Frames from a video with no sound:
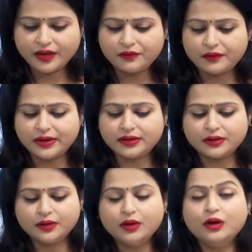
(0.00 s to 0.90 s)
Right.
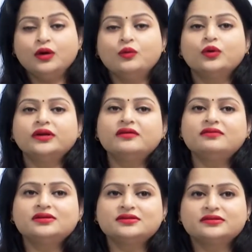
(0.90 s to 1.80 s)
What I
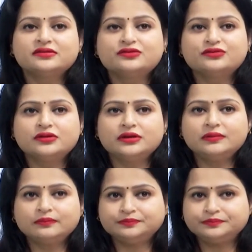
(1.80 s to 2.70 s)
will discuss today?
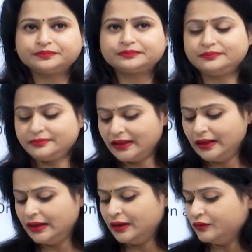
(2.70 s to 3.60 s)

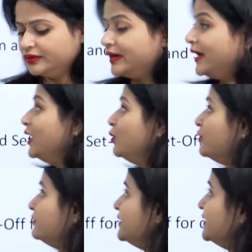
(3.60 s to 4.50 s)
With the help
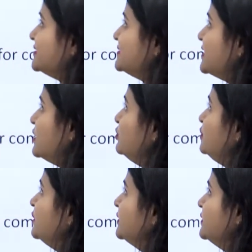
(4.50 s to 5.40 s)
of an
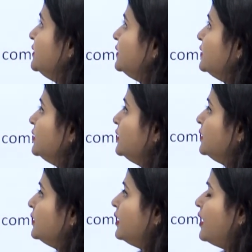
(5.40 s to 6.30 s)
example,
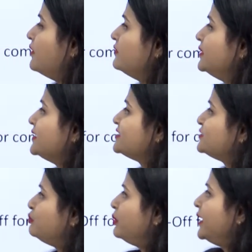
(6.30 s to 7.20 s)
I will
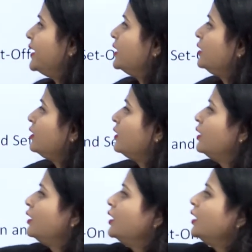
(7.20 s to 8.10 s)
explain
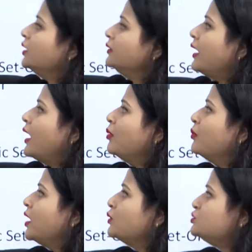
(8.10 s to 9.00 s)
the
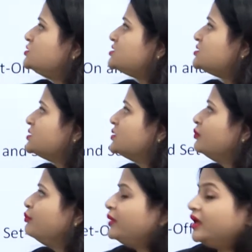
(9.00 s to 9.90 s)
amount
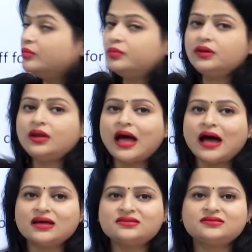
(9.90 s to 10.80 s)
payable
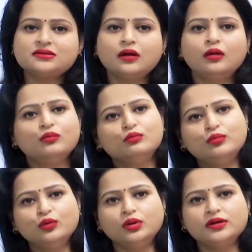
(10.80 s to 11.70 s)
as
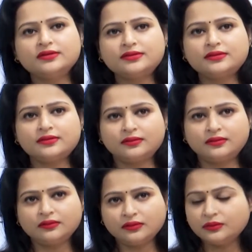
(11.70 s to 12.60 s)
bonus.
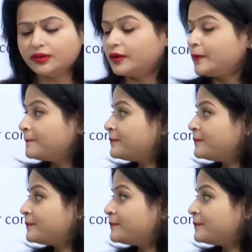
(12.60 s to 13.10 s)
Okay.